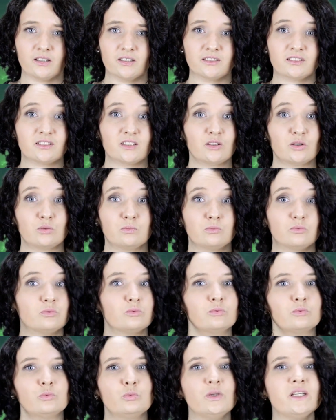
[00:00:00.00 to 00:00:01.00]
So
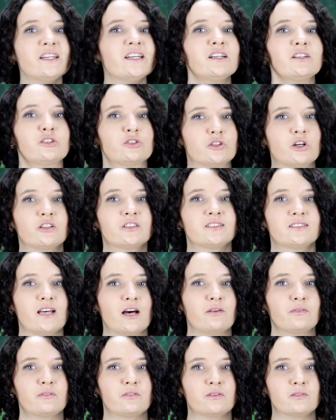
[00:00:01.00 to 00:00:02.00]
we can cross
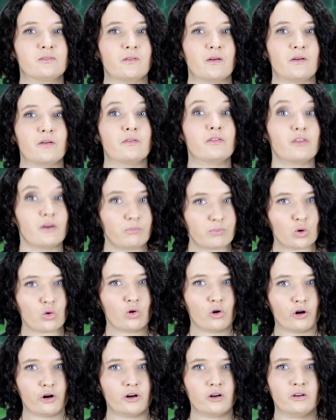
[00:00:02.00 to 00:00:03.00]
out the
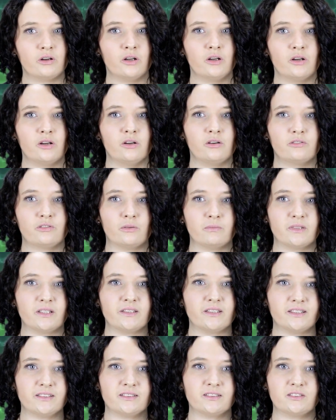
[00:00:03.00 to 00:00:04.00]
poor from the
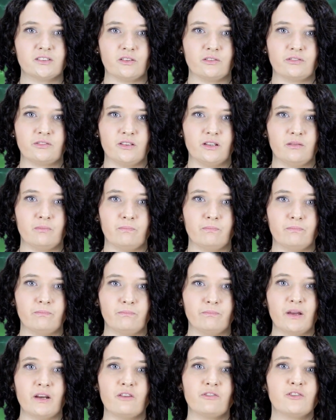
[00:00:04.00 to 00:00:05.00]
list of the
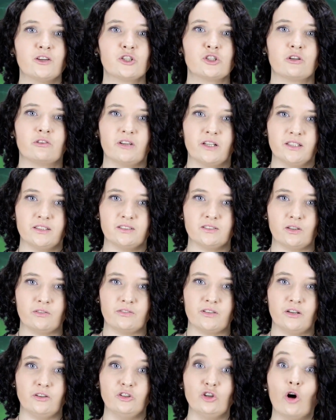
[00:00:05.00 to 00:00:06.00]
beneficiaries
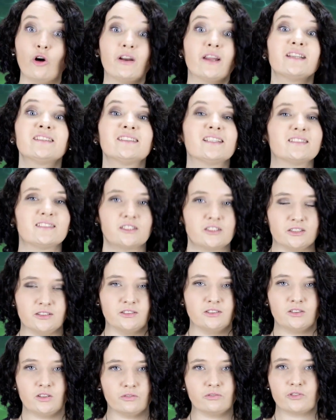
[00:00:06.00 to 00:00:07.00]
of the non
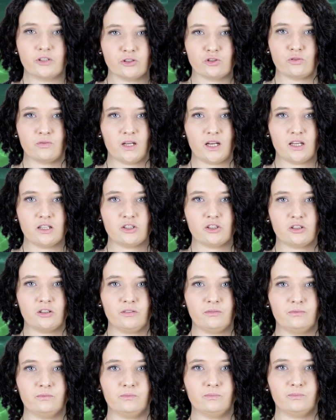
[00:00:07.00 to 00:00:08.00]
existence of
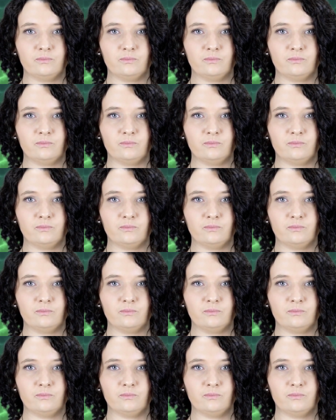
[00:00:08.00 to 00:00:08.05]
rejuvenation.